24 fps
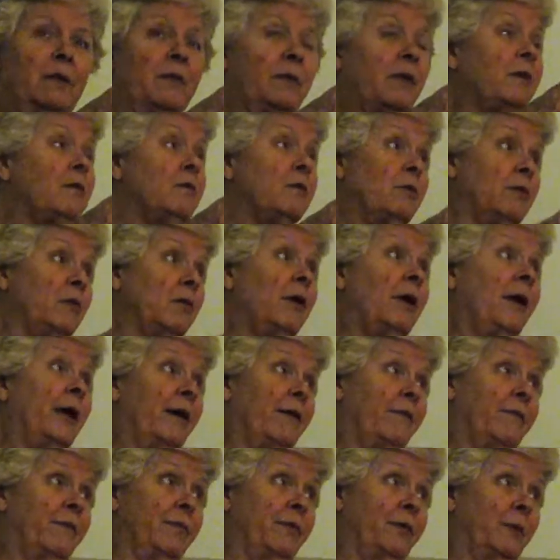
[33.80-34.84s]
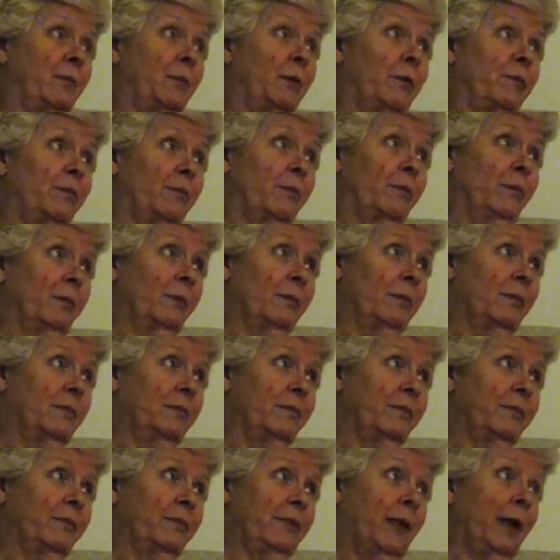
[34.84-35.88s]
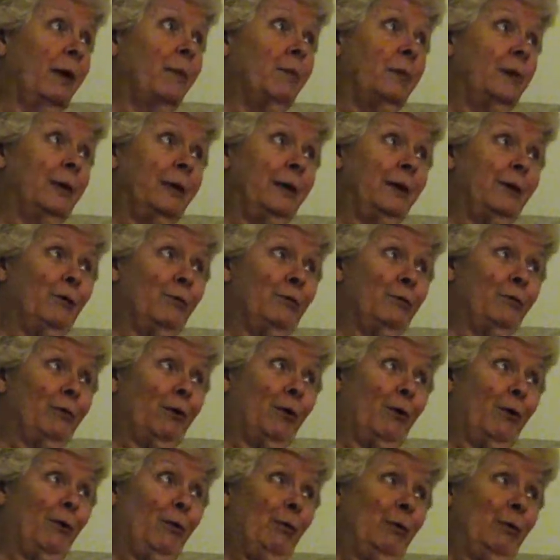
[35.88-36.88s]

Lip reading: They still have some of them that many years ago.